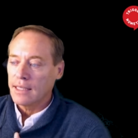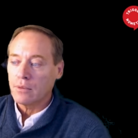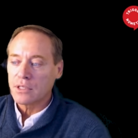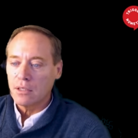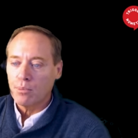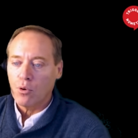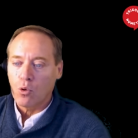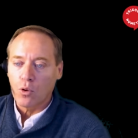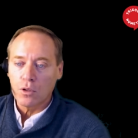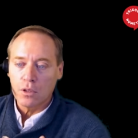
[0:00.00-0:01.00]
that was an
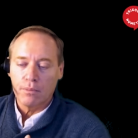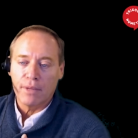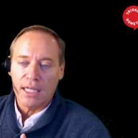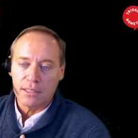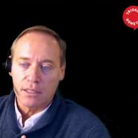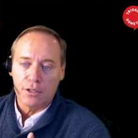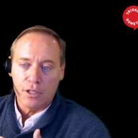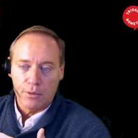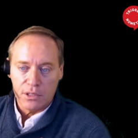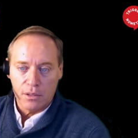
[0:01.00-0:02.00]
important message,
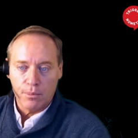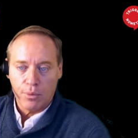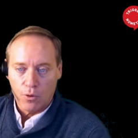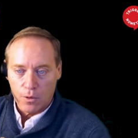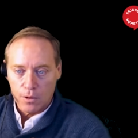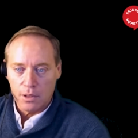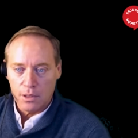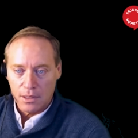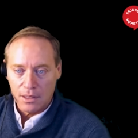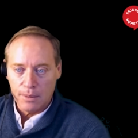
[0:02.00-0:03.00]
and it was an
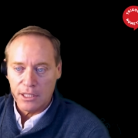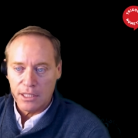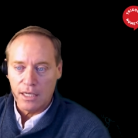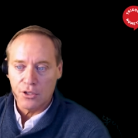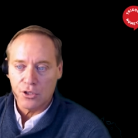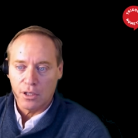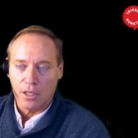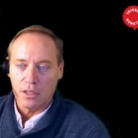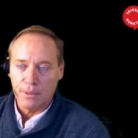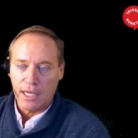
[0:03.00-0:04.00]
important limitation
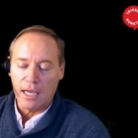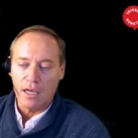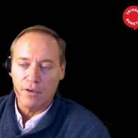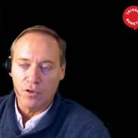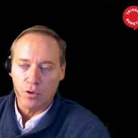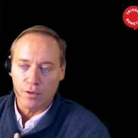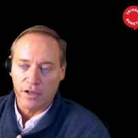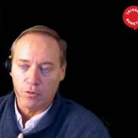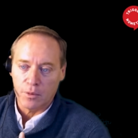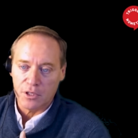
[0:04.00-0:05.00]
on the behavior of
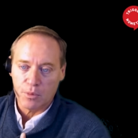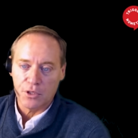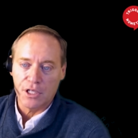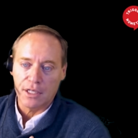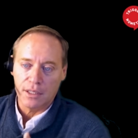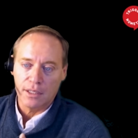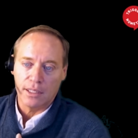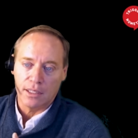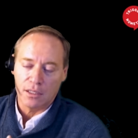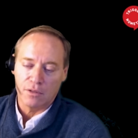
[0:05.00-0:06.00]
governments,
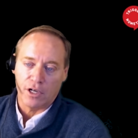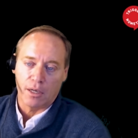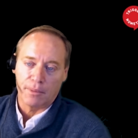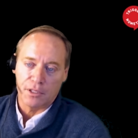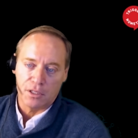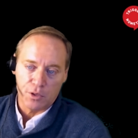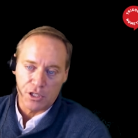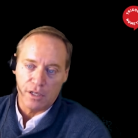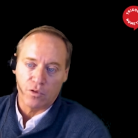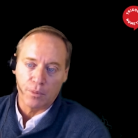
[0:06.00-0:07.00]
particularly in an environment in
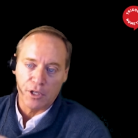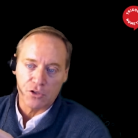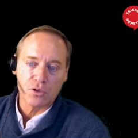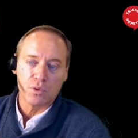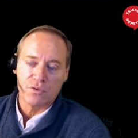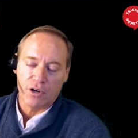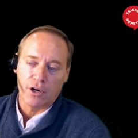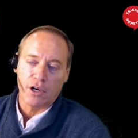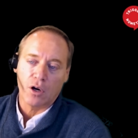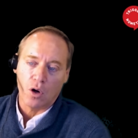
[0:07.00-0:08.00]
which information was
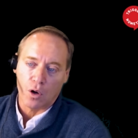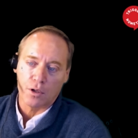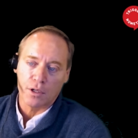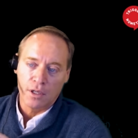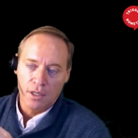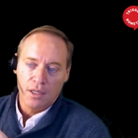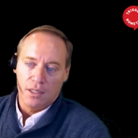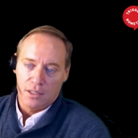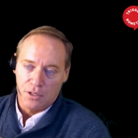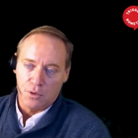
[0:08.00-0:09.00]
very hard
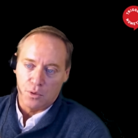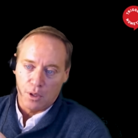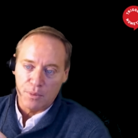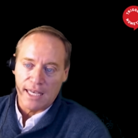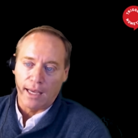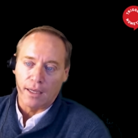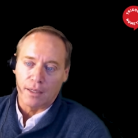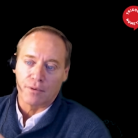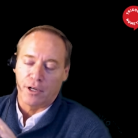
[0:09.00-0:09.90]
to obtain,